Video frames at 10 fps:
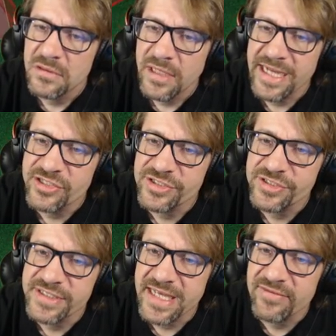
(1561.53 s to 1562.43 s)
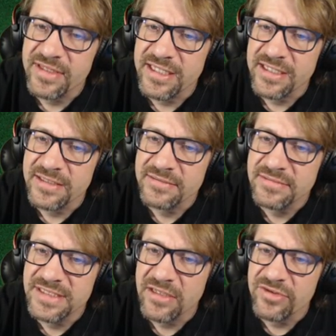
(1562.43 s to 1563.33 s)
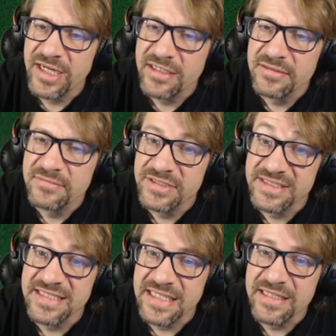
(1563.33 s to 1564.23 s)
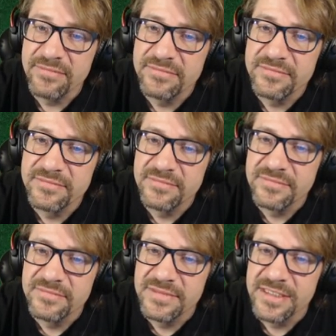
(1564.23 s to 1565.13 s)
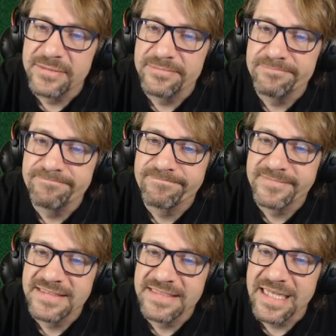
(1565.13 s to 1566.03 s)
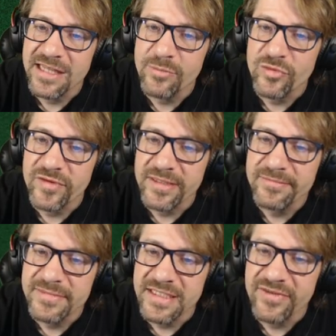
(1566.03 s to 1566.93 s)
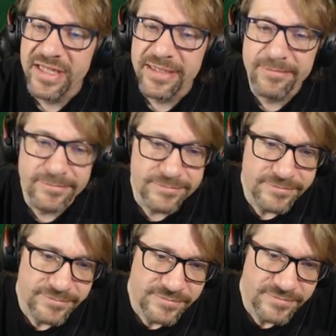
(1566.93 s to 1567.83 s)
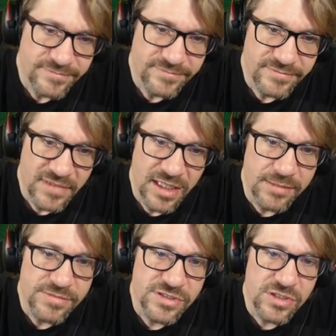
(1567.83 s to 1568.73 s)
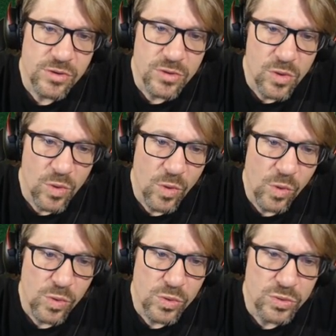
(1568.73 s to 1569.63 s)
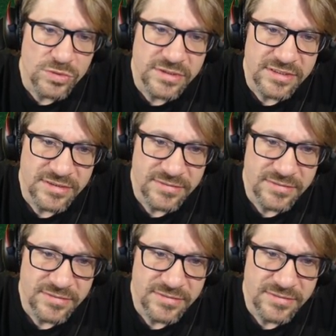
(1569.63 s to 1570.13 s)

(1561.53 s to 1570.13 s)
I actually used to have the uh, soundtrack, the CD, yeah. and the movie, DVD. I'm so old.